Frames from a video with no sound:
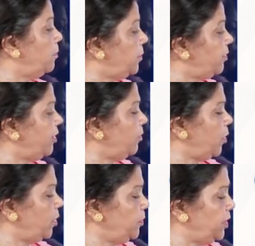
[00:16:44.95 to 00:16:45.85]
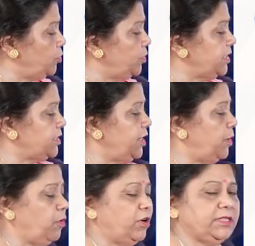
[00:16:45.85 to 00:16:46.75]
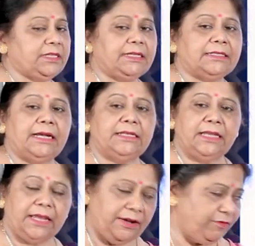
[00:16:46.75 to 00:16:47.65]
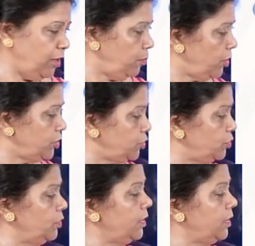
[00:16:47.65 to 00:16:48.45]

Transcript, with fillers: b1 upon b2 is 3 upon 6 that is again 1 upon 2